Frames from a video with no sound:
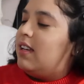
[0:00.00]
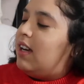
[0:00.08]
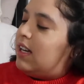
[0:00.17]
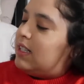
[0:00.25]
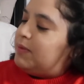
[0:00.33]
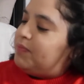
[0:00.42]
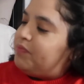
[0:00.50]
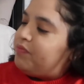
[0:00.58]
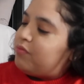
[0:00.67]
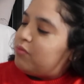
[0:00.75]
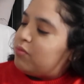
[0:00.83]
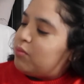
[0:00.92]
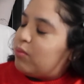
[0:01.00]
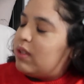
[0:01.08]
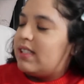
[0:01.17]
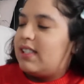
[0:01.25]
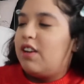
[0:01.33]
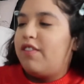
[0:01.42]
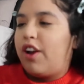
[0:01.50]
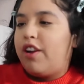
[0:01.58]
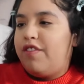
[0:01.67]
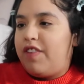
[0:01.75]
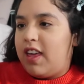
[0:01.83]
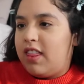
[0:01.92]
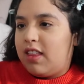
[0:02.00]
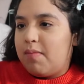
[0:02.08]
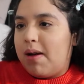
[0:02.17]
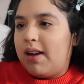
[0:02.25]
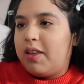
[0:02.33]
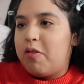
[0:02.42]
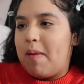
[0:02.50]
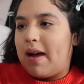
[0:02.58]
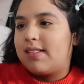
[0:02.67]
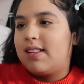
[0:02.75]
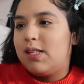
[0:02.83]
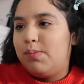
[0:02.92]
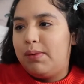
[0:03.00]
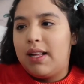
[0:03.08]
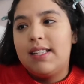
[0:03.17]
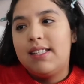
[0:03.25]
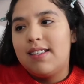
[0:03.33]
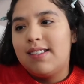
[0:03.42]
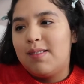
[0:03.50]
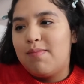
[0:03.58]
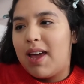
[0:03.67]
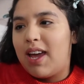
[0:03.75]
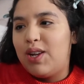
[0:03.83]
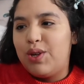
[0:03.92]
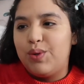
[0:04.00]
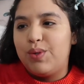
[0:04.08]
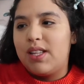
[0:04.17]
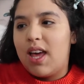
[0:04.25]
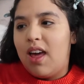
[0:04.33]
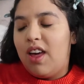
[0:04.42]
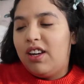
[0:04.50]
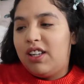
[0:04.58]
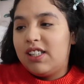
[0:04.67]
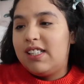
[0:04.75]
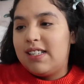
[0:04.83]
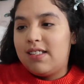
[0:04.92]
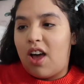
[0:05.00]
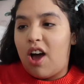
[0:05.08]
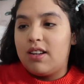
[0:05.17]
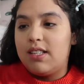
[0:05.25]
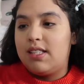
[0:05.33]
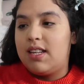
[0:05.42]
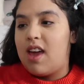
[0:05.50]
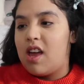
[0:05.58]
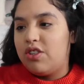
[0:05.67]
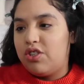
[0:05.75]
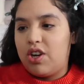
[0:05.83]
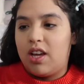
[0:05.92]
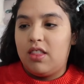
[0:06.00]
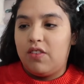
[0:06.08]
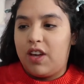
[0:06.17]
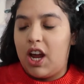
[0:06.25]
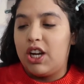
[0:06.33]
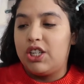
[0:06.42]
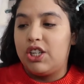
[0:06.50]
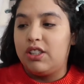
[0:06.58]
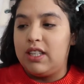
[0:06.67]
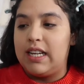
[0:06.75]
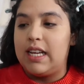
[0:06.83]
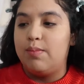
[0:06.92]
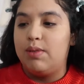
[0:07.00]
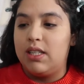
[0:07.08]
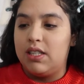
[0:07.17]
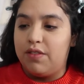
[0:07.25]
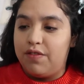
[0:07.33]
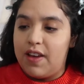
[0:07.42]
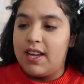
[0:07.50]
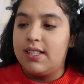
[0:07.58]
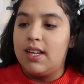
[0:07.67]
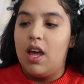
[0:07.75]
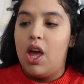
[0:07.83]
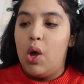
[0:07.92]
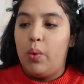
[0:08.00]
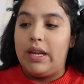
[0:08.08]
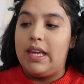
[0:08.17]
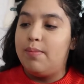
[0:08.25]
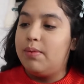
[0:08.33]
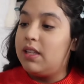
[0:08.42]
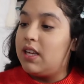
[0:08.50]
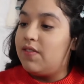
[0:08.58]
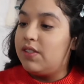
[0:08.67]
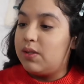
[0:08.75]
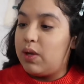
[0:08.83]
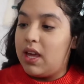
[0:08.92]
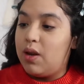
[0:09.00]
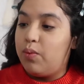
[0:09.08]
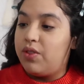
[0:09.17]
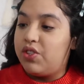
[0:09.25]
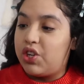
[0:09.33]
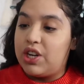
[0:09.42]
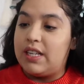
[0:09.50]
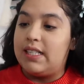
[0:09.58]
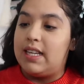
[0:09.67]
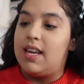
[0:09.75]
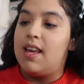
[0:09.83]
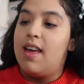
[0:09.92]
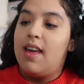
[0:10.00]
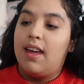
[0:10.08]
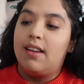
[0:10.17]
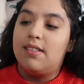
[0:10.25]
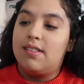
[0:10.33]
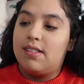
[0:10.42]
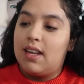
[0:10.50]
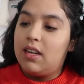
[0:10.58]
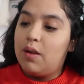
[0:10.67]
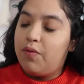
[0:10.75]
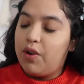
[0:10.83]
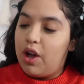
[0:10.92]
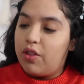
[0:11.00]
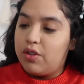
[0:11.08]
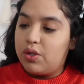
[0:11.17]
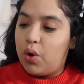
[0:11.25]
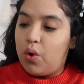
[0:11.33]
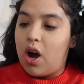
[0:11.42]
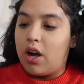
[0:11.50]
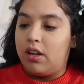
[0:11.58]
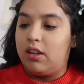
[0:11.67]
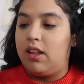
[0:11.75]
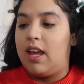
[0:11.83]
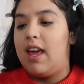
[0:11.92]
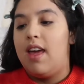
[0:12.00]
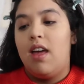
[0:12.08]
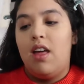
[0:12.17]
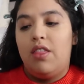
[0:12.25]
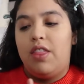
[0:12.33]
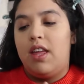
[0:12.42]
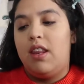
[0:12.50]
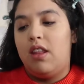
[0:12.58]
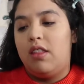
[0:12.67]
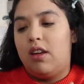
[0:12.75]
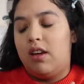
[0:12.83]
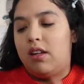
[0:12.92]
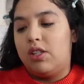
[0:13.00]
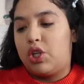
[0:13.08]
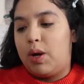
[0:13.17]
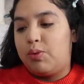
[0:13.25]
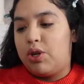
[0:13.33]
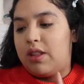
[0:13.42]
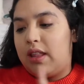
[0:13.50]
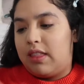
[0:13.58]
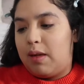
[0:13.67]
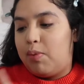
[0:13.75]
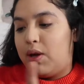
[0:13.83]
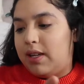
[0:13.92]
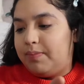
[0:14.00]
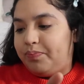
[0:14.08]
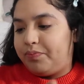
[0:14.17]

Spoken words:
it's like a very faith mug. In the back says, blessed is the man whose goodness, honesty, and strength of character lead him to defend what he believes in with certainty and to stand up for others wholeheartedly. Then the scripture that they put